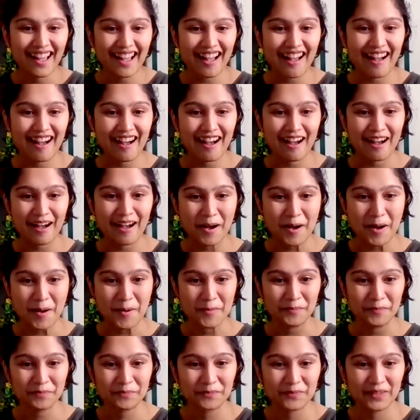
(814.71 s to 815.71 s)

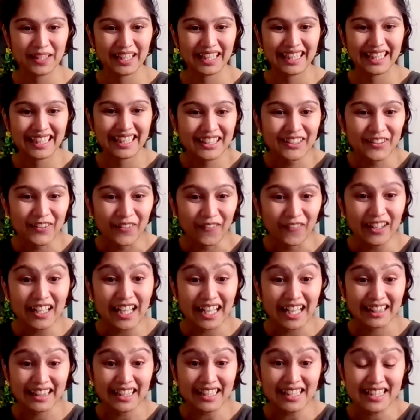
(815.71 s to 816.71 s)

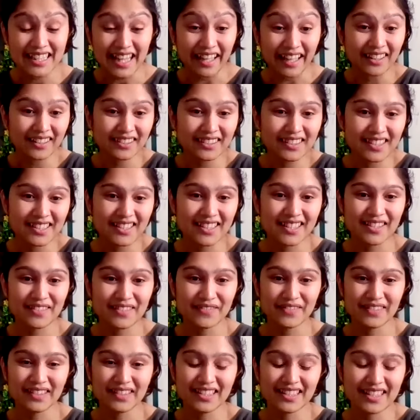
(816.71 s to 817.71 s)
I think silence is